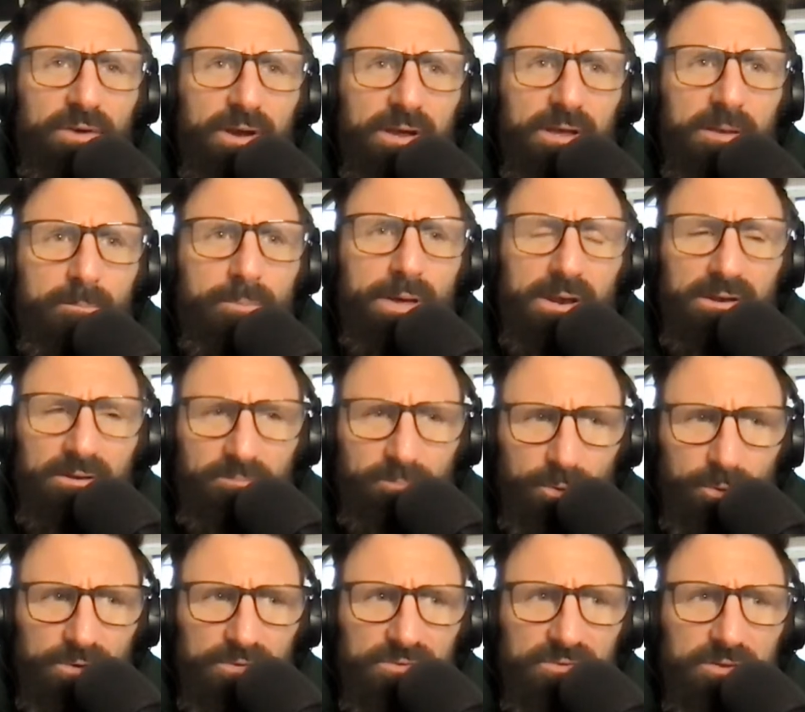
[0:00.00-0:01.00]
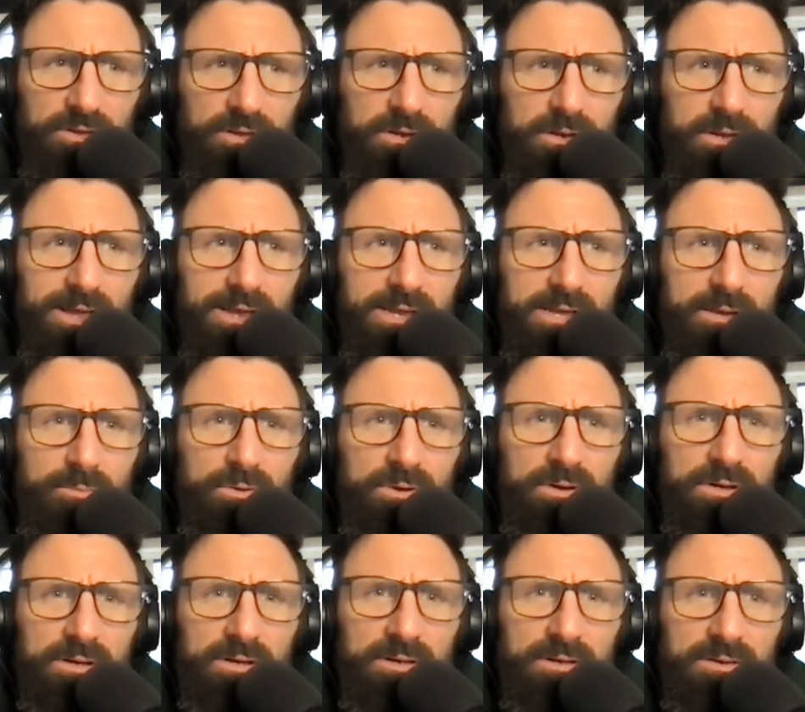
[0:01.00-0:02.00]
very competitive person and he
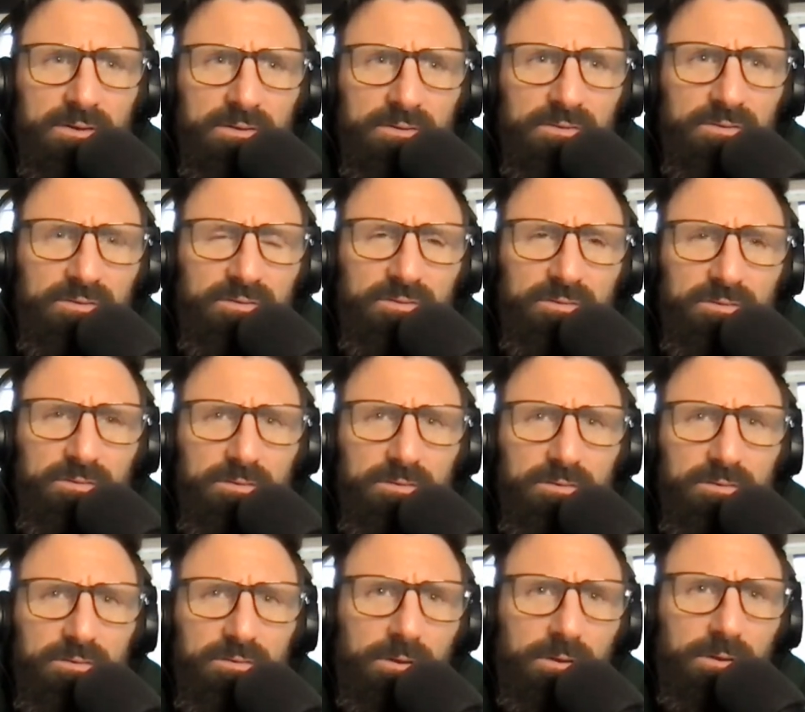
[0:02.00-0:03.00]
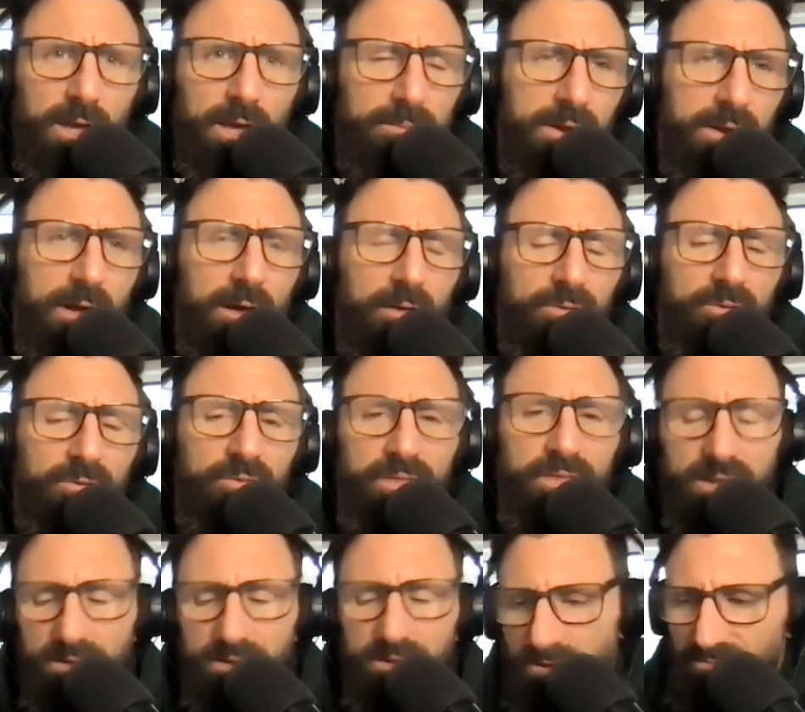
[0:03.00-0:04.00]
was, I mean, other
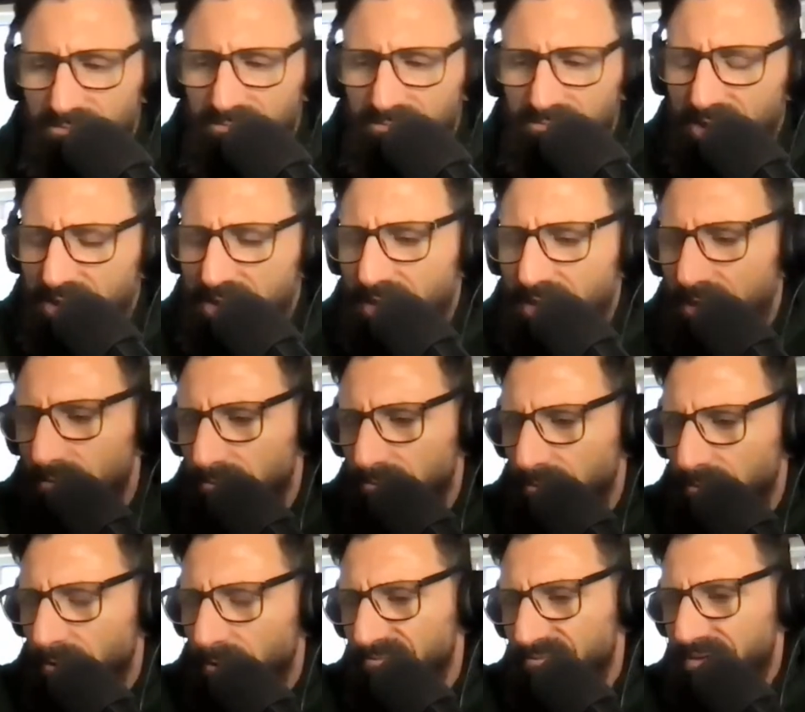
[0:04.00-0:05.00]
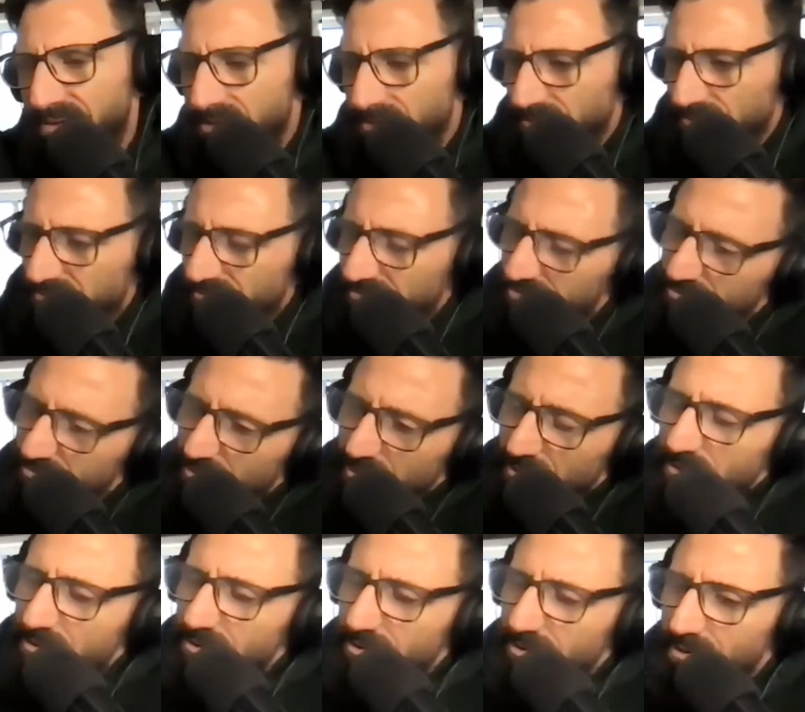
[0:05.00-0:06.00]
than, take out all of his
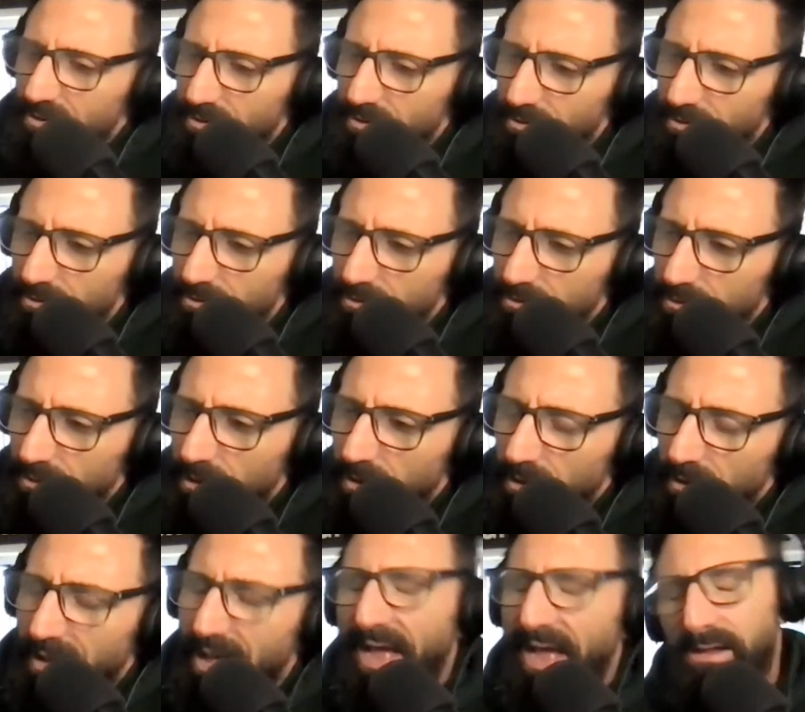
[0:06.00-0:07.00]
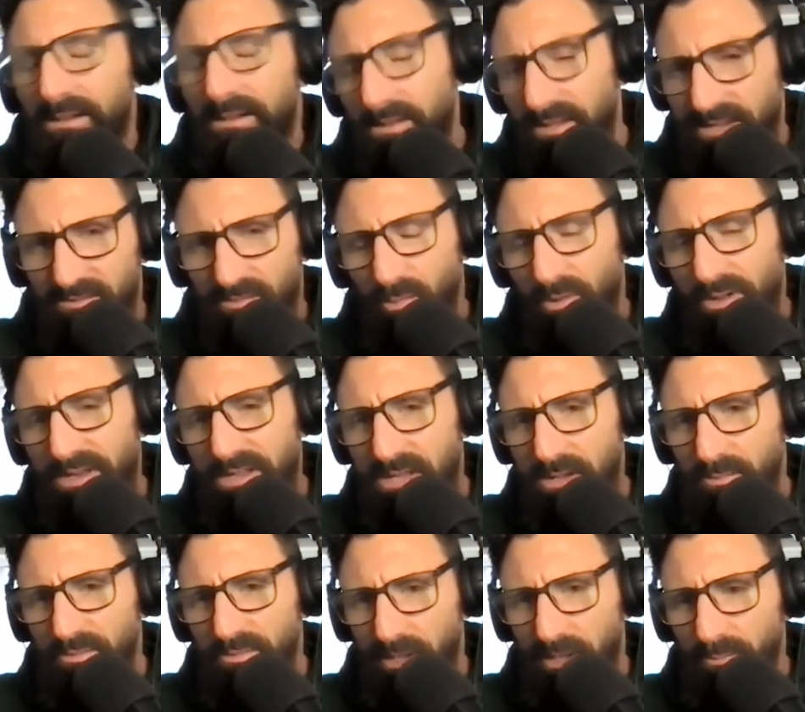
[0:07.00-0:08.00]
accolades and what he
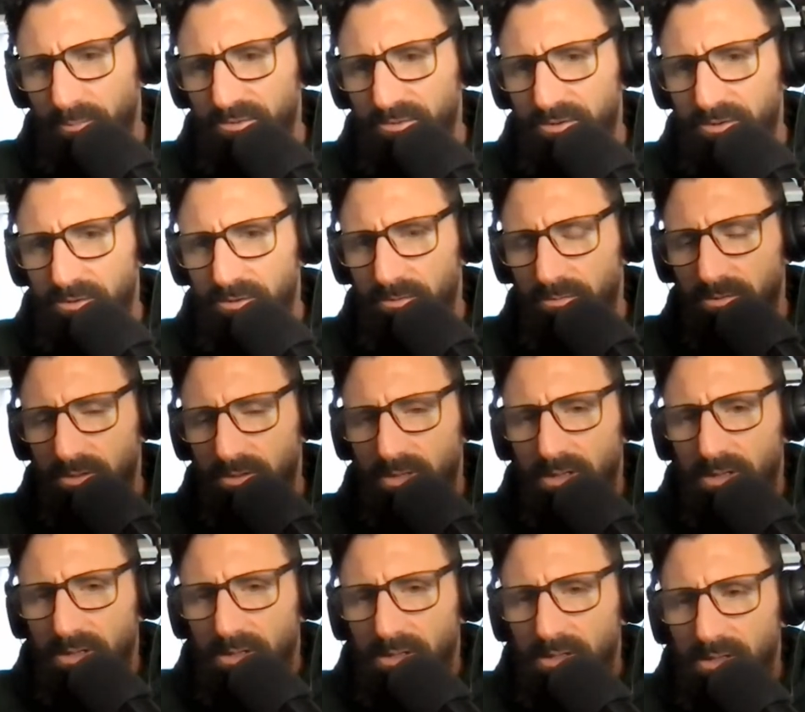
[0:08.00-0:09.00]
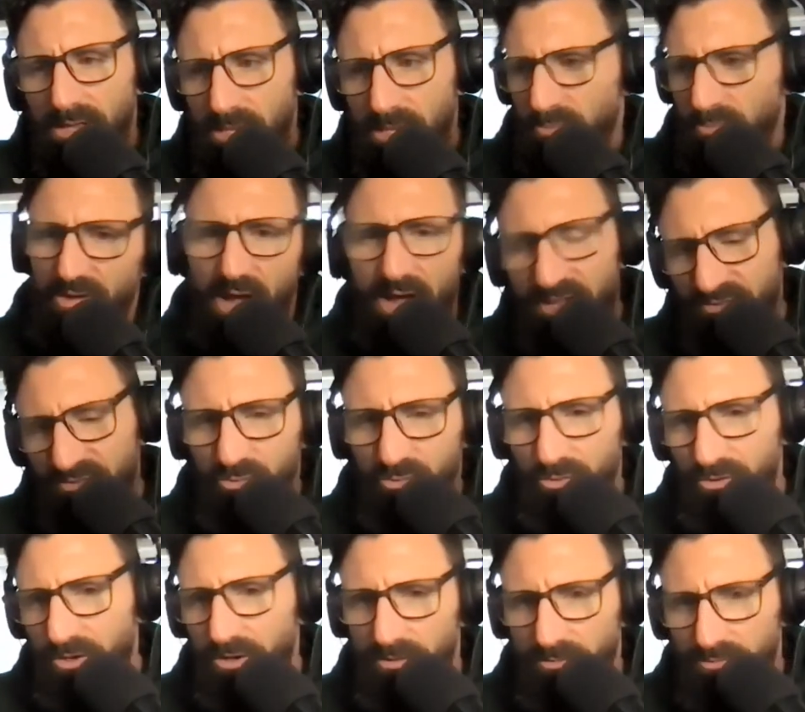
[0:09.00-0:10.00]
was able to do, he was a high
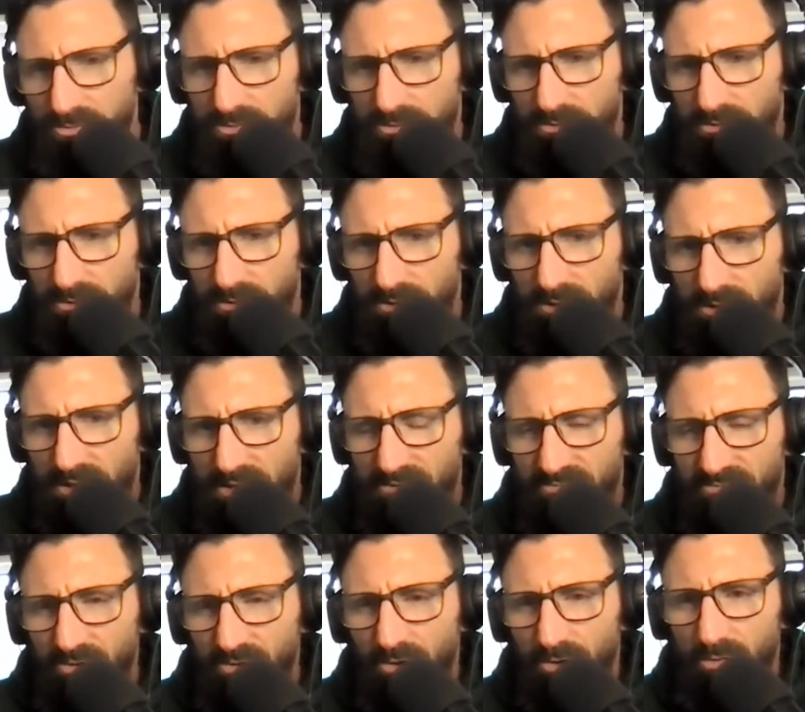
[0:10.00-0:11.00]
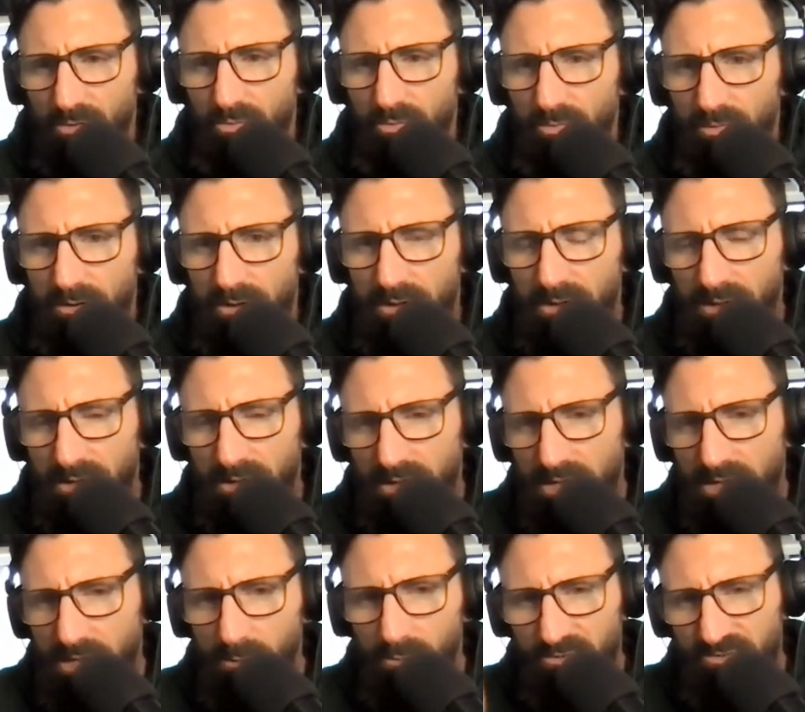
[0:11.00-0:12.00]
school coach. And so
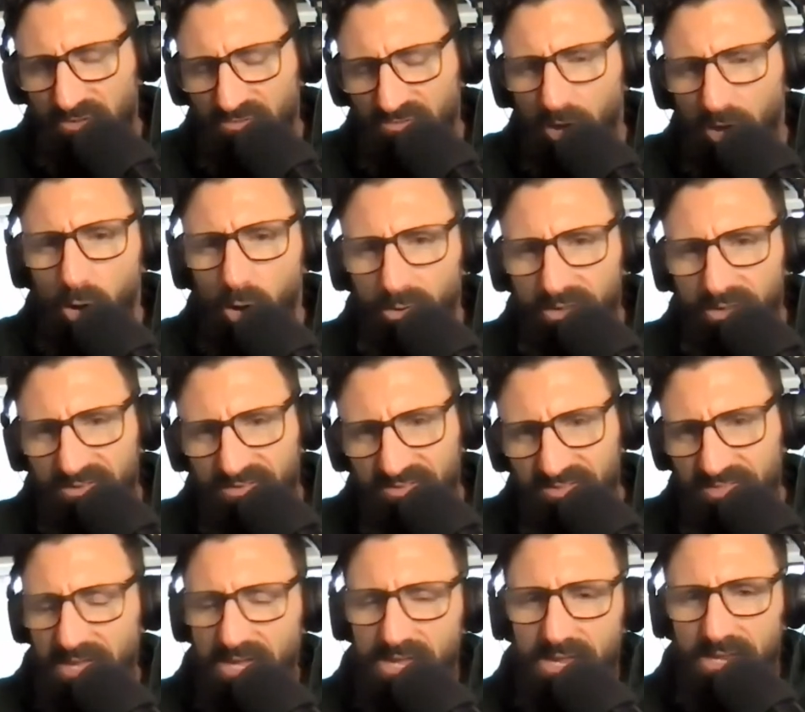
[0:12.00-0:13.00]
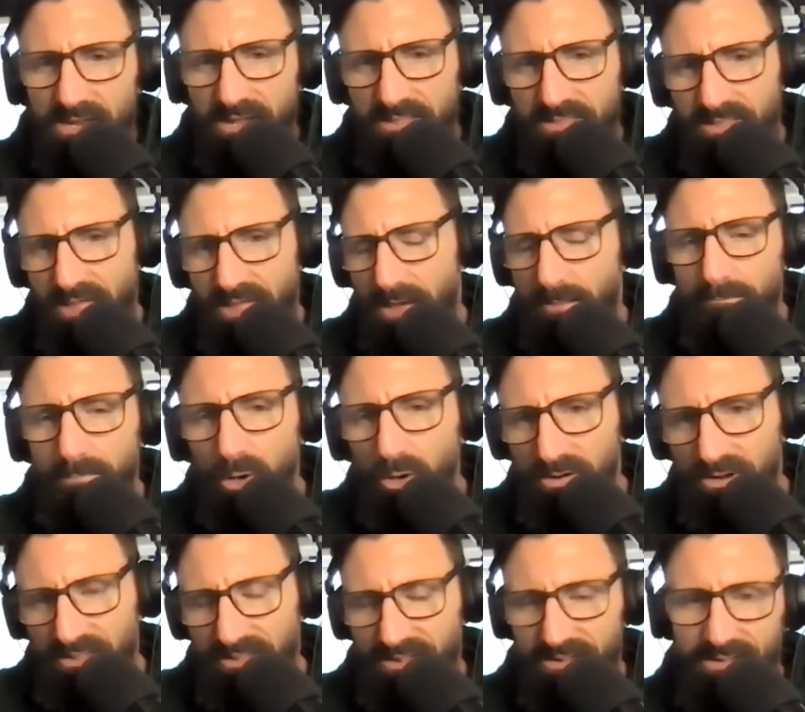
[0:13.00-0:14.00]
he was just always thinking in that
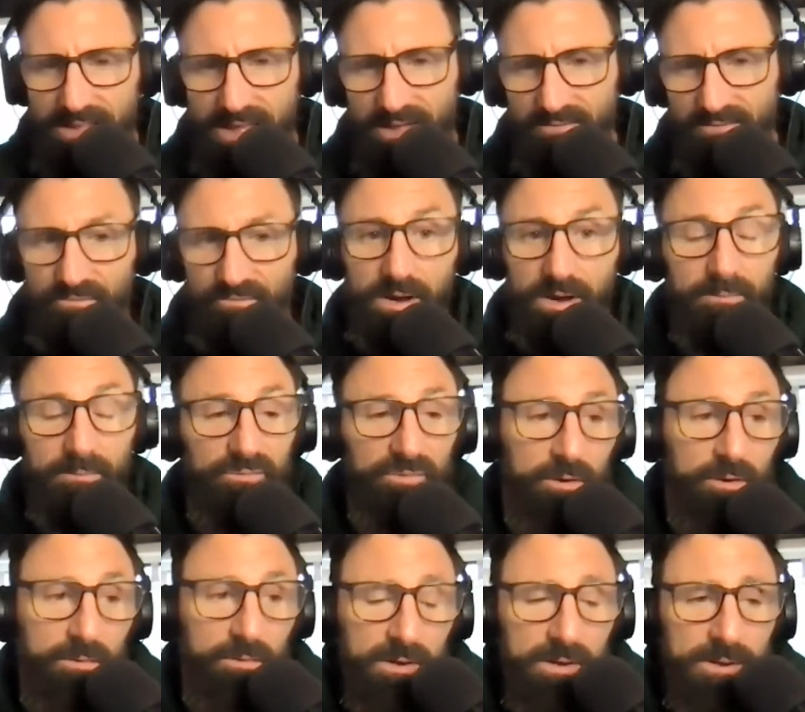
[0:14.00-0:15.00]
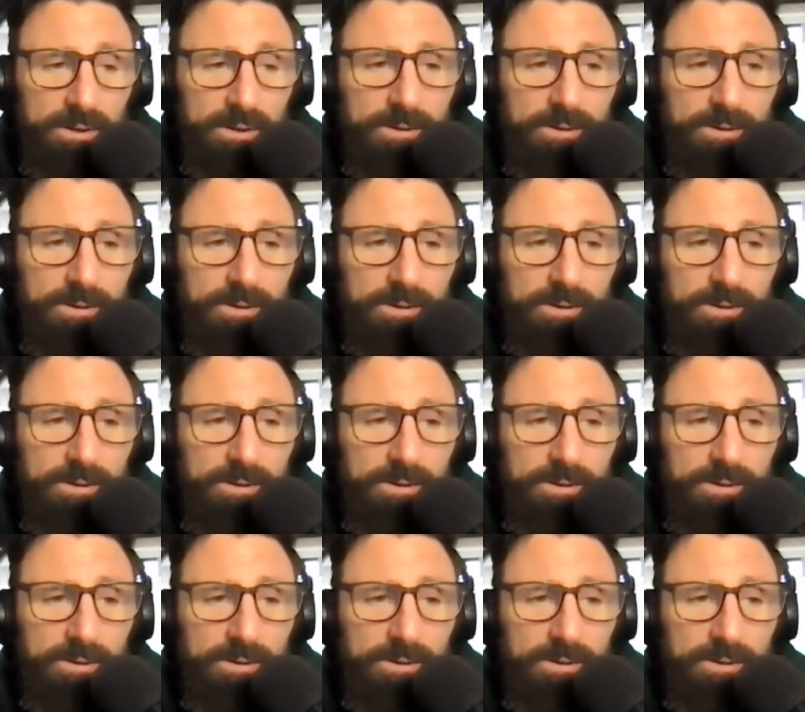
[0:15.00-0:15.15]
mode and in that frame. So,